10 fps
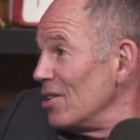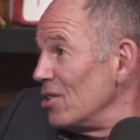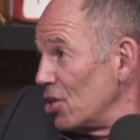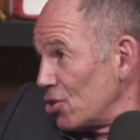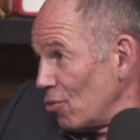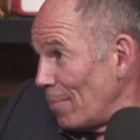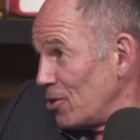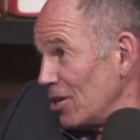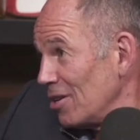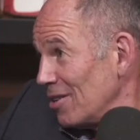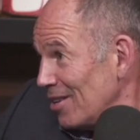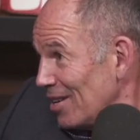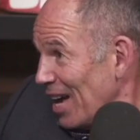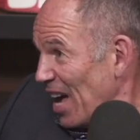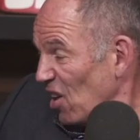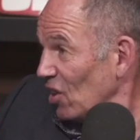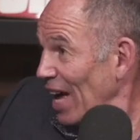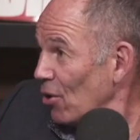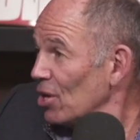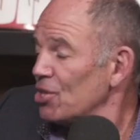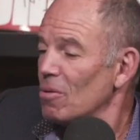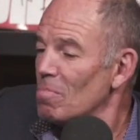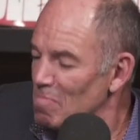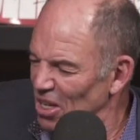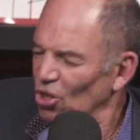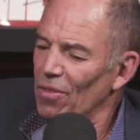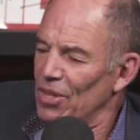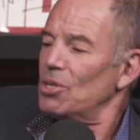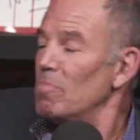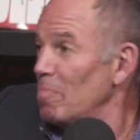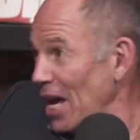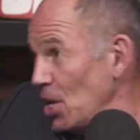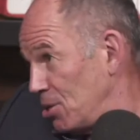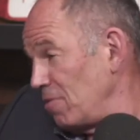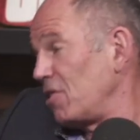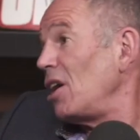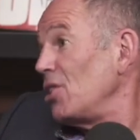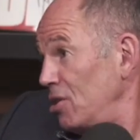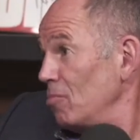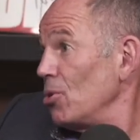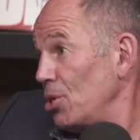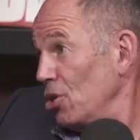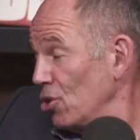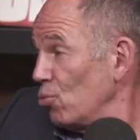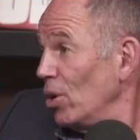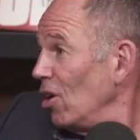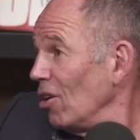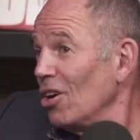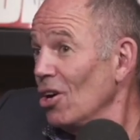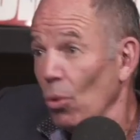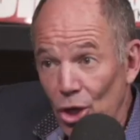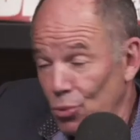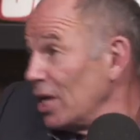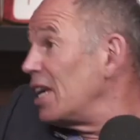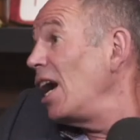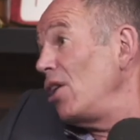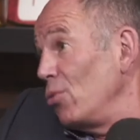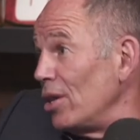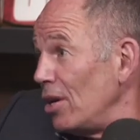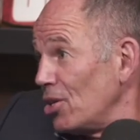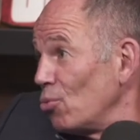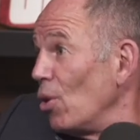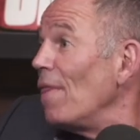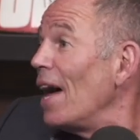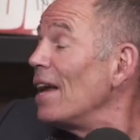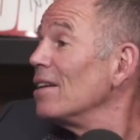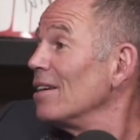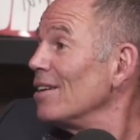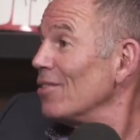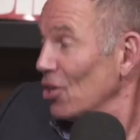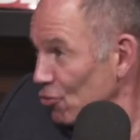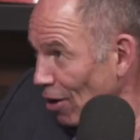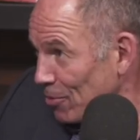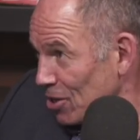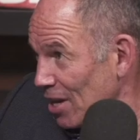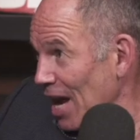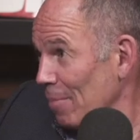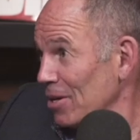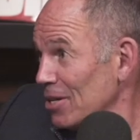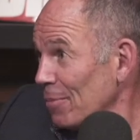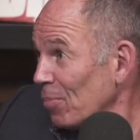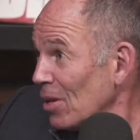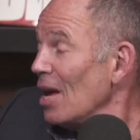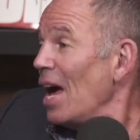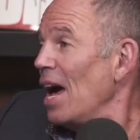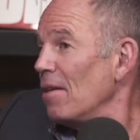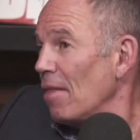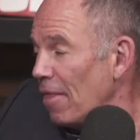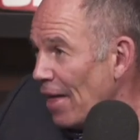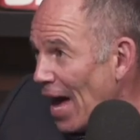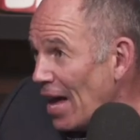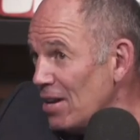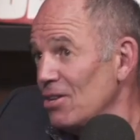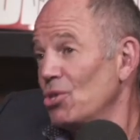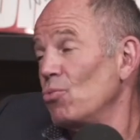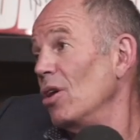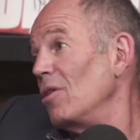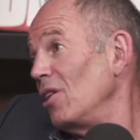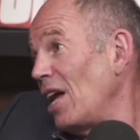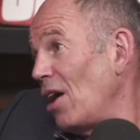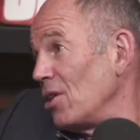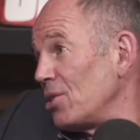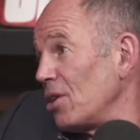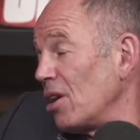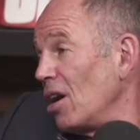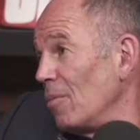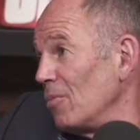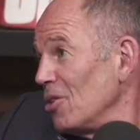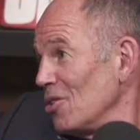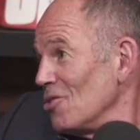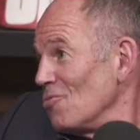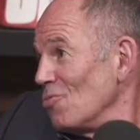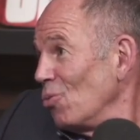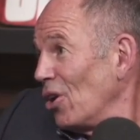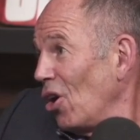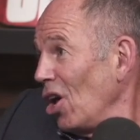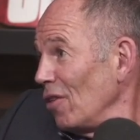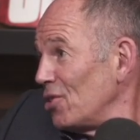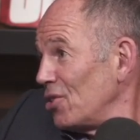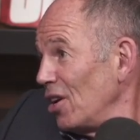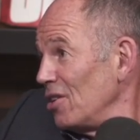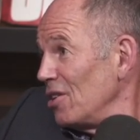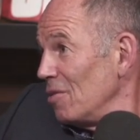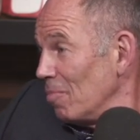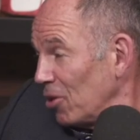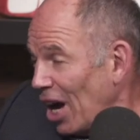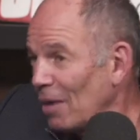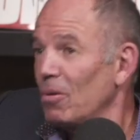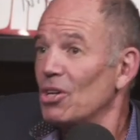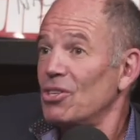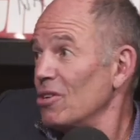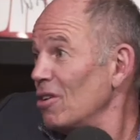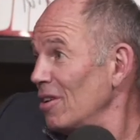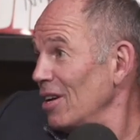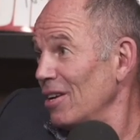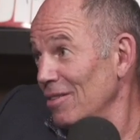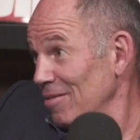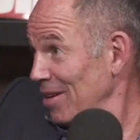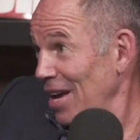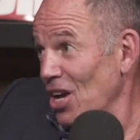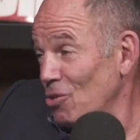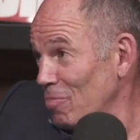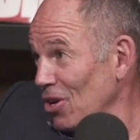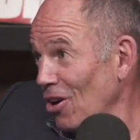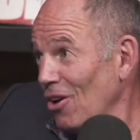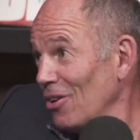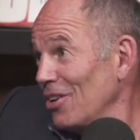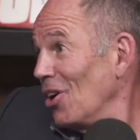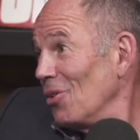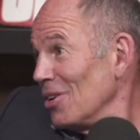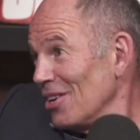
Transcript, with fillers: disruption. Yep. And allowed us to build this base of customers and goodwill, which we could carry with us when that disruption happened. Yeah. And that is what allowed us to come when all of a sudden Blockbuster and H B O, you know,